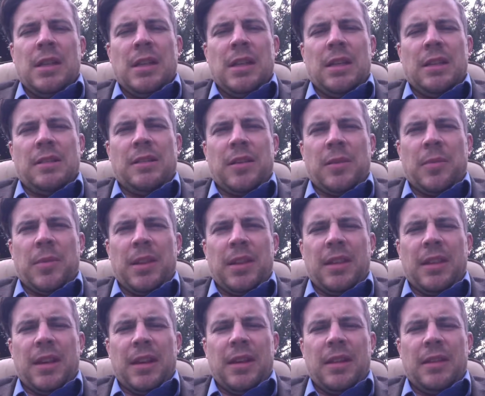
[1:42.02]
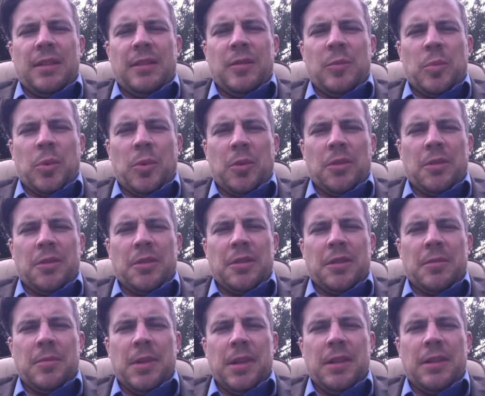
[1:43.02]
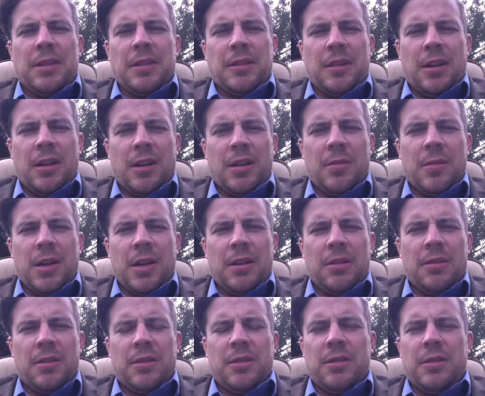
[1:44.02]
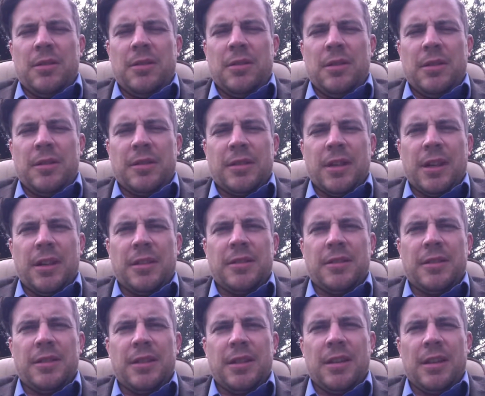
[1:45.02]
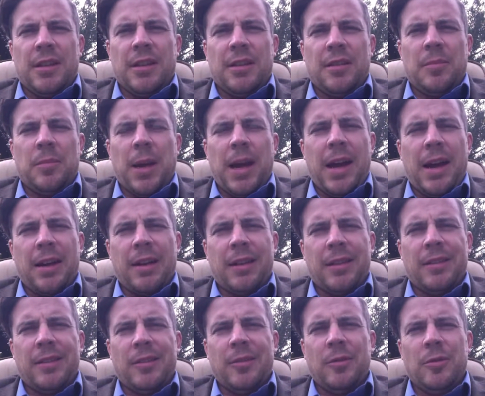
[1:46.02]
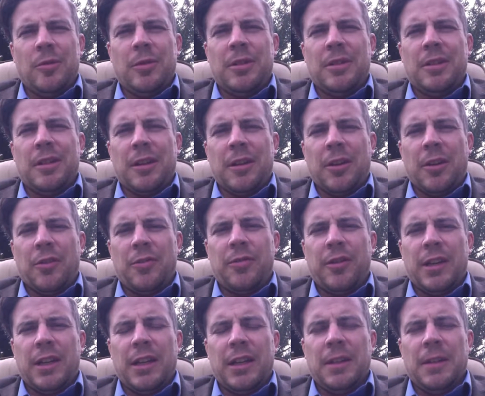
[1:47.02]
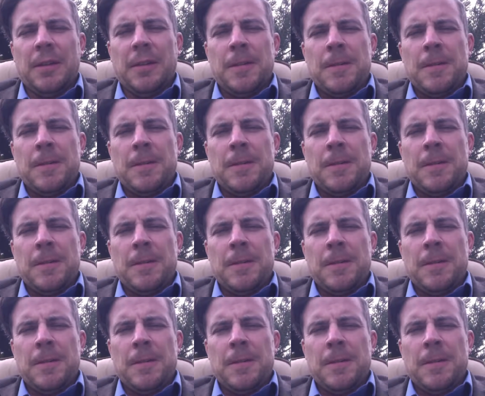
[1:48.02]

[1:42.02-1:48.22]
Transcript: is something that is important to me to talk about, to discuss, to unpack, to clarify.